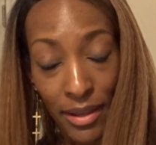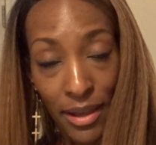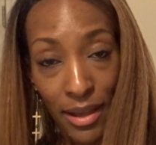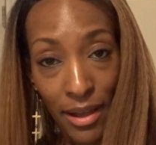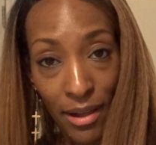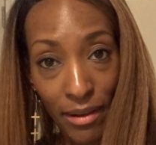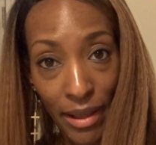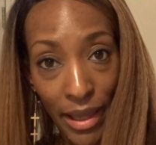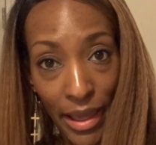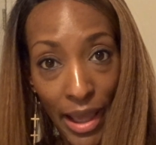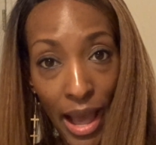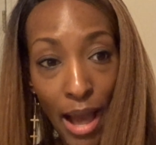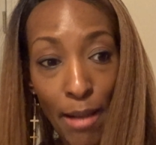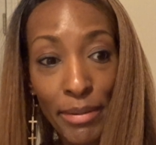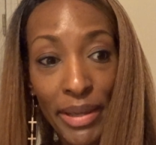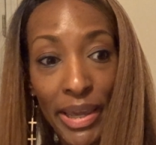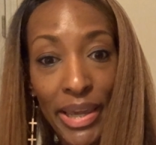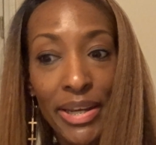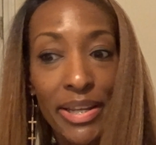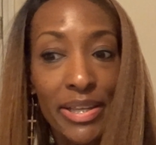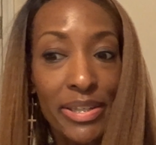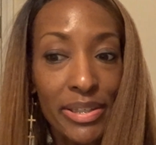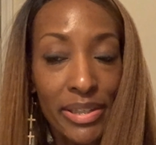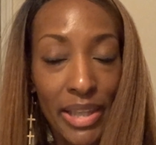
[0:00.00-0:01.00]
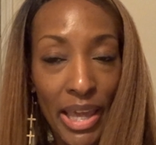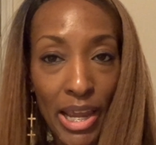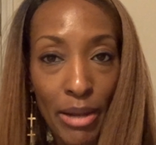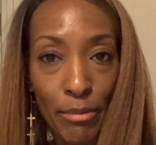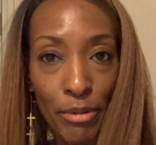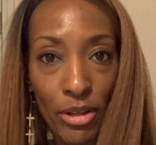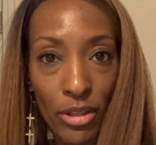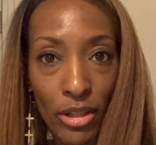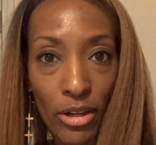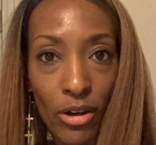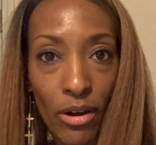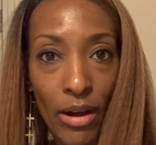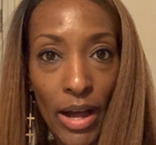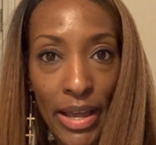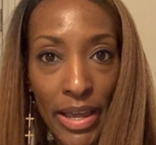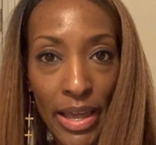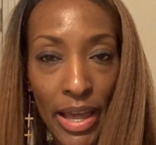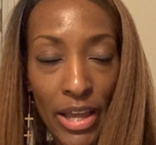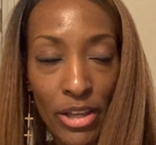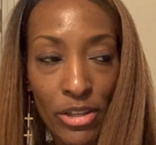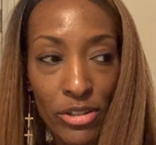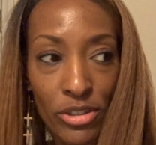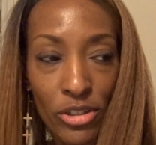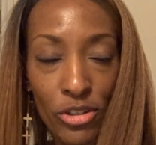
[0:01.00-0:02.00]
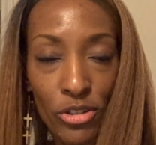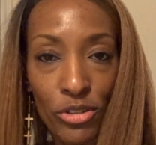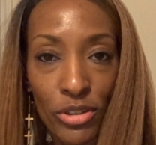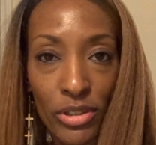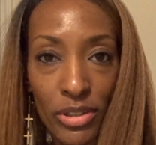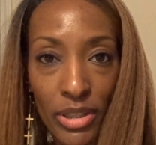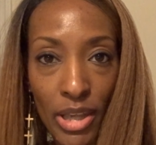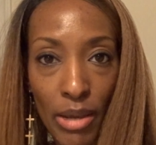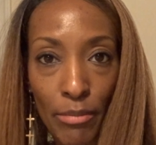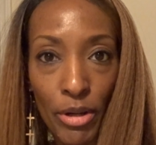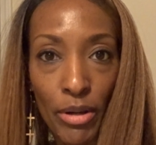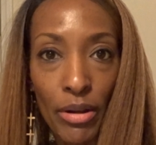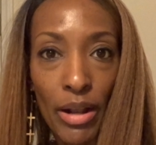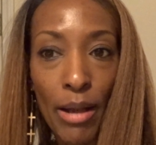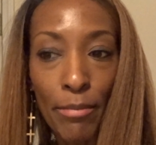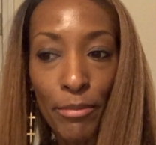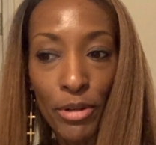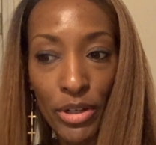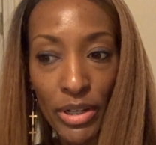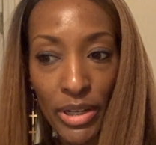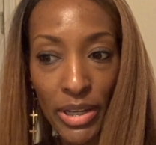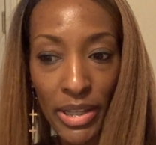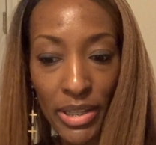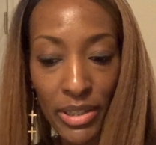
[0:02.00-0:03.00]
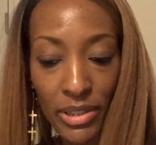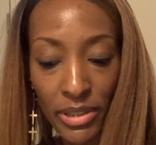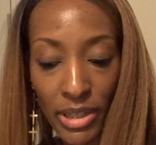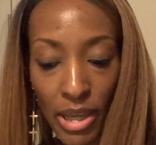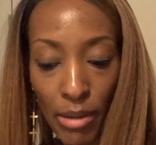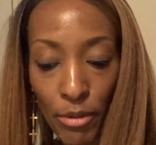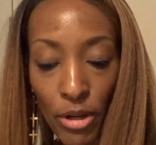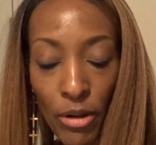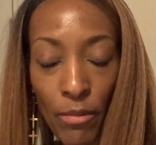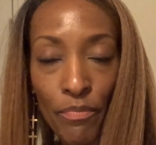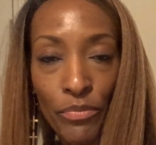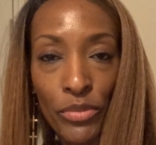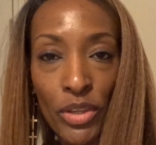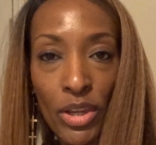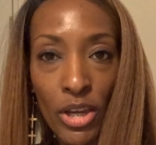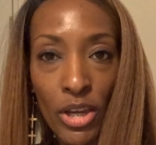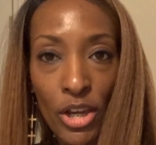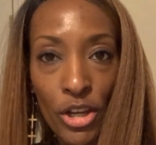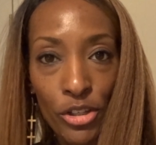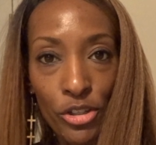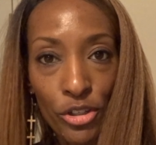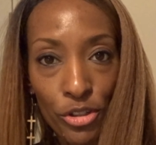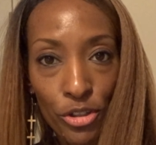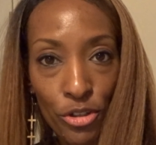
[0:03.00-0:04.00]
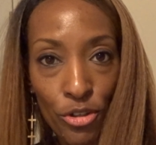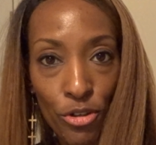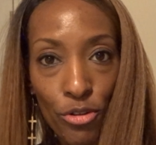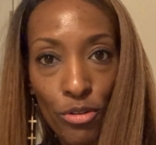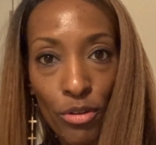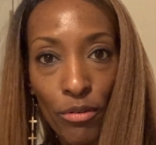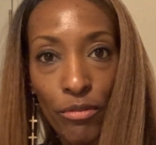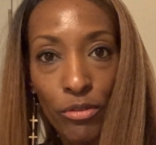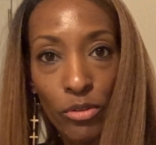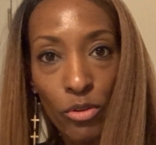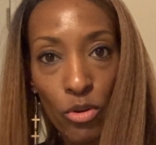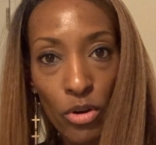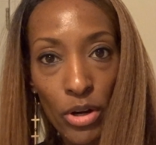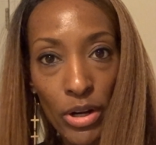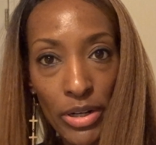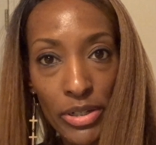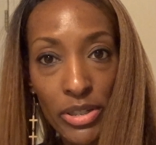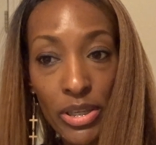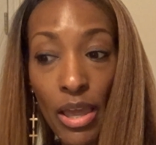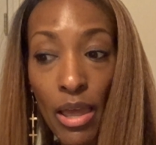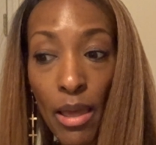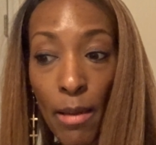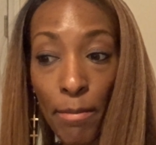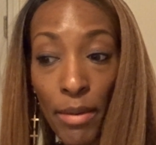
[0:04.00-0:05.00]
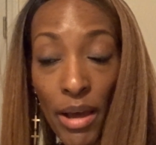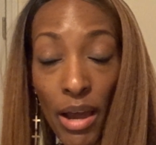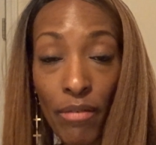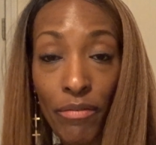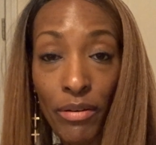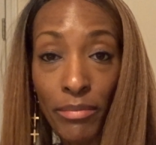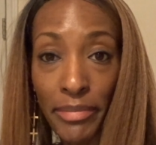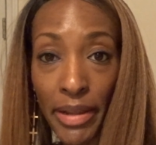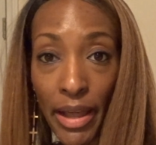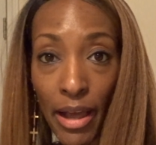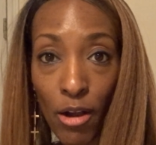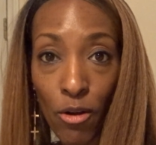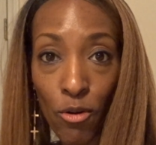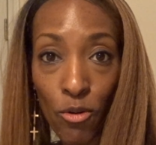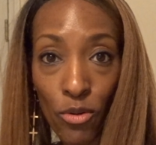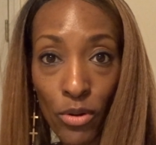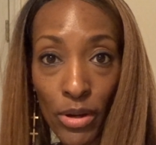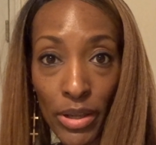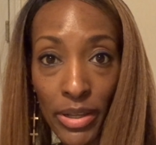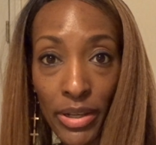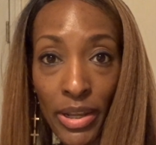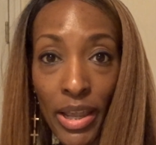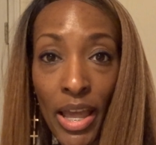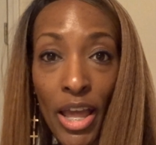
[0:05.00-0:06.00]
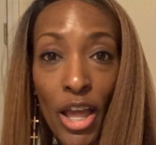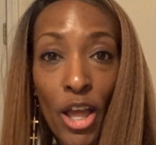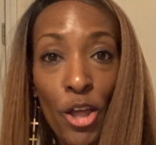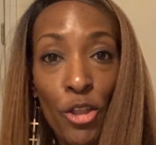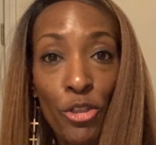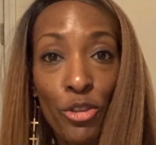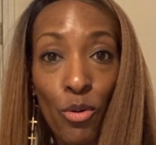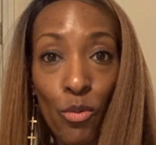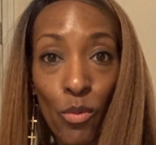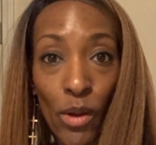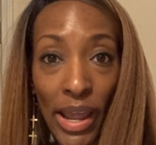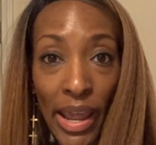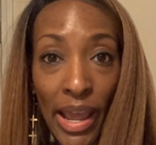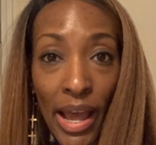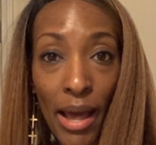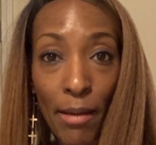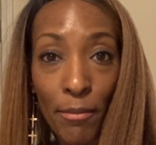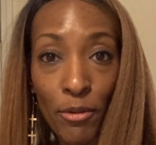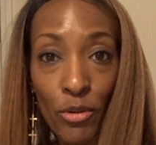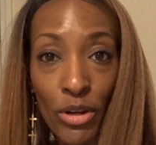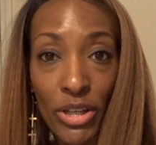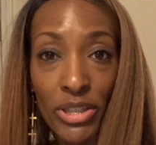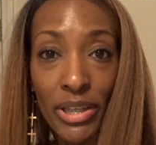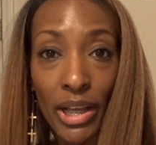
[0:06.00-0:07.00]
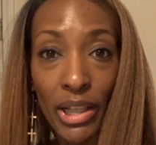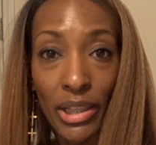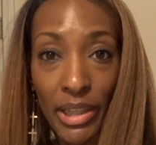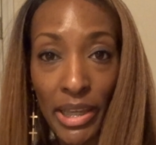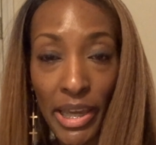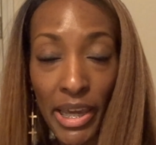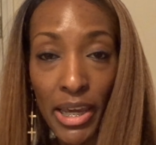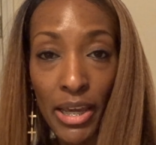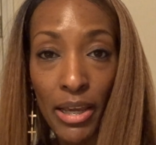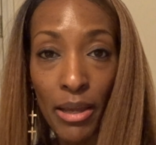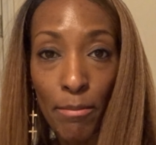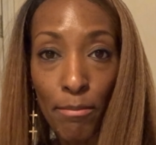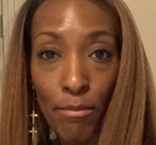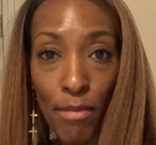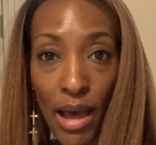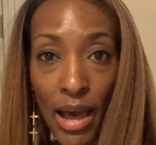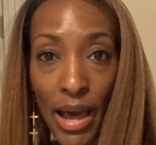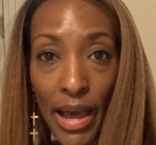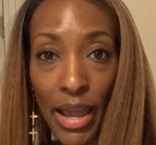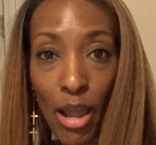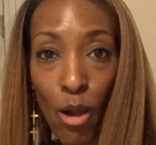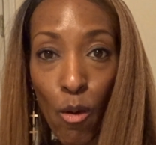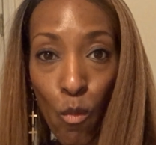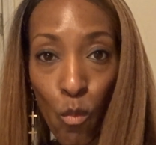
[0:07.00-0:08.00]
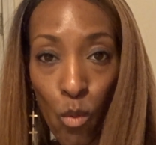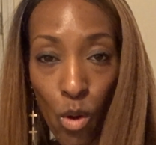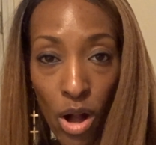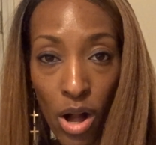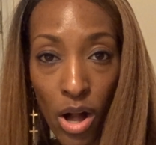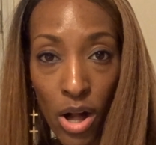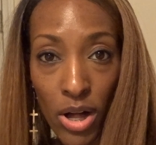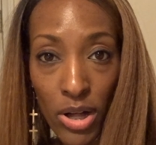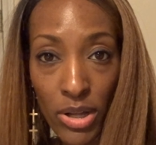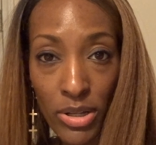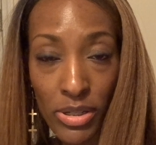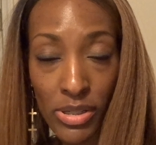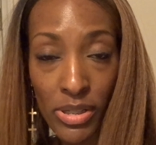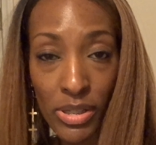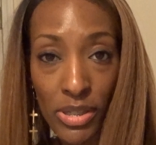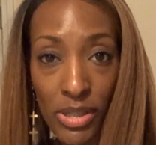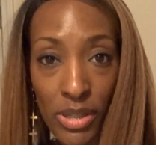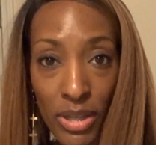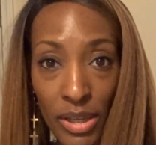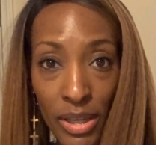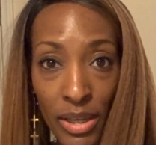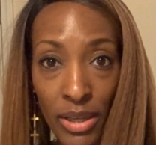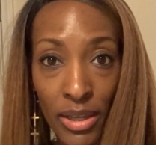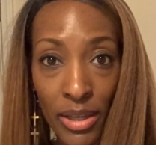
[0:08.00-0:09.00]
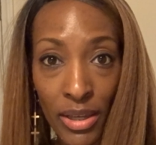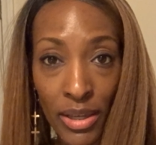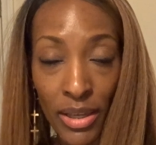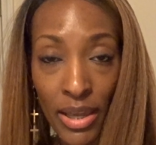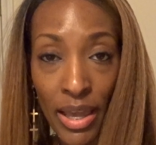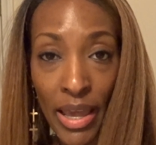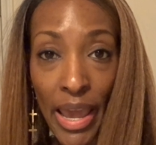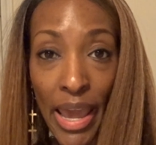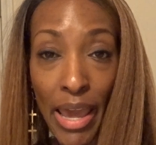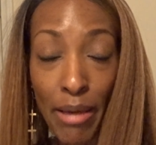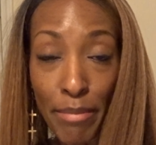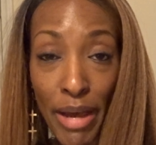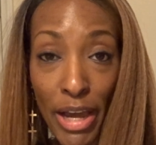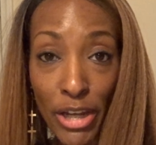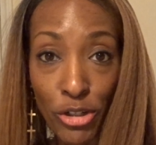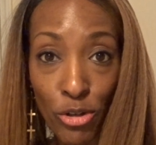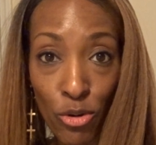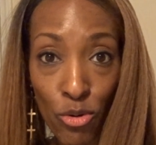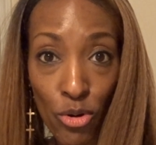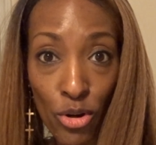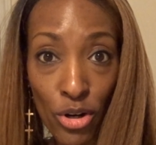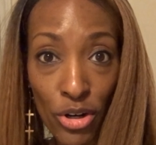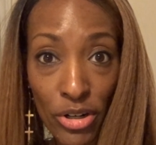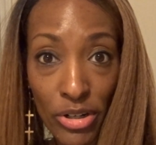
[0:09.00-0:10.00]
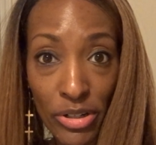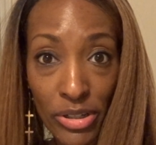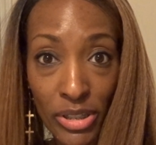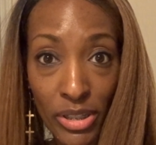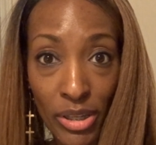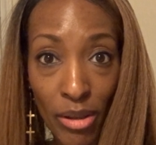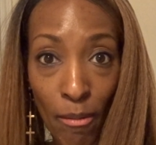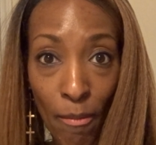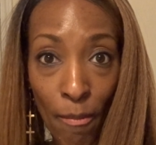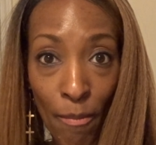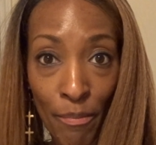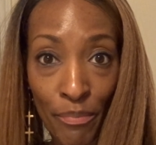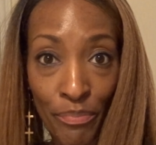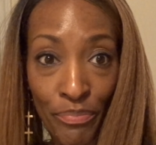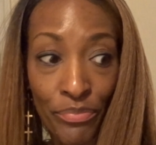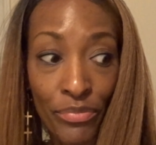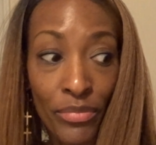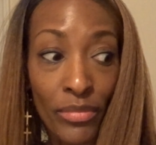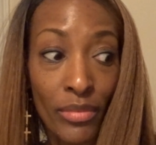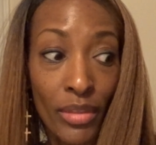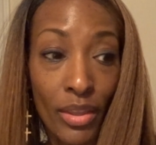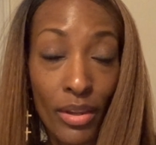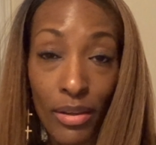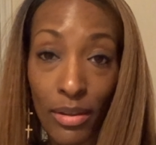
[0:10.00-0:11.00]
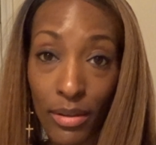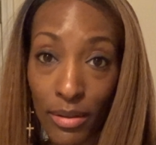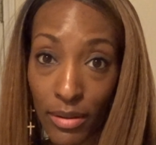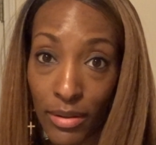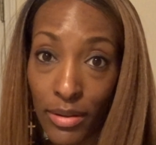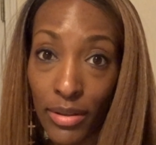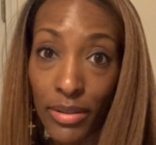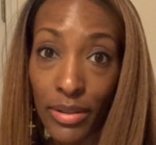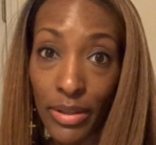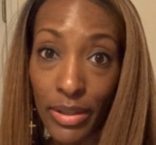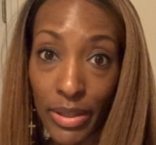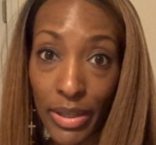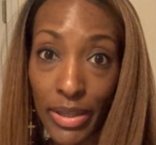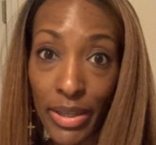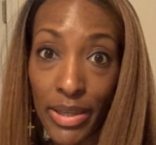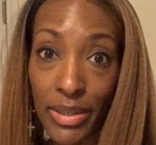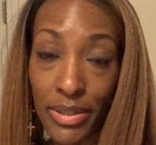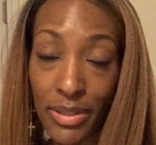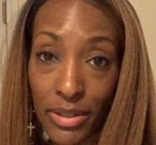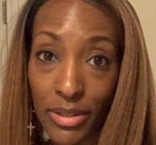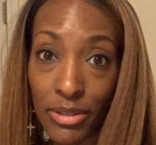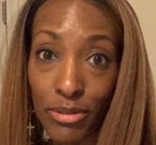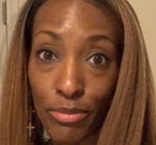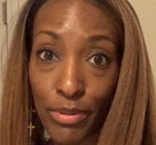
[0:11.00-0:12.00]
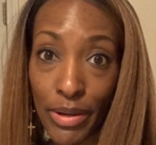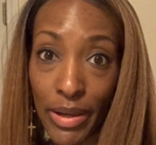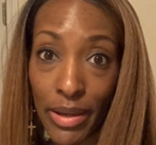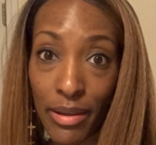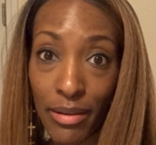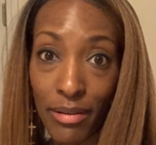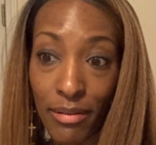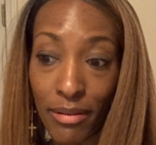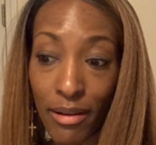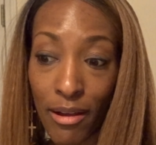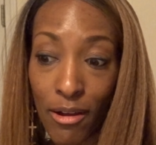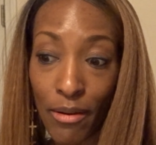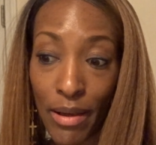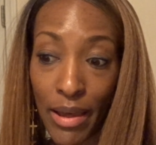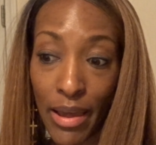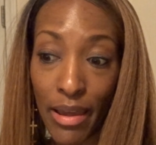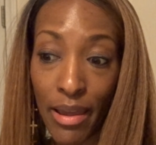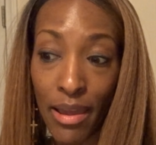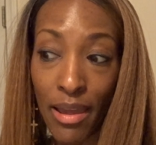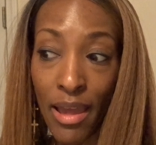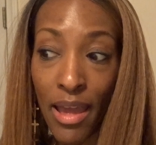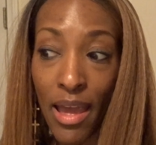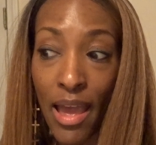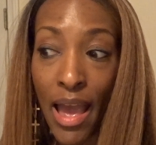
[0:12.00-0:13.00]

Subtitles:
Okay, I'm getting a steamer though. I used to use a steamer. I'm gonna get a steamer to do the floors, but from now on, the way I'm going to clean my walls and my doors is this way, okay?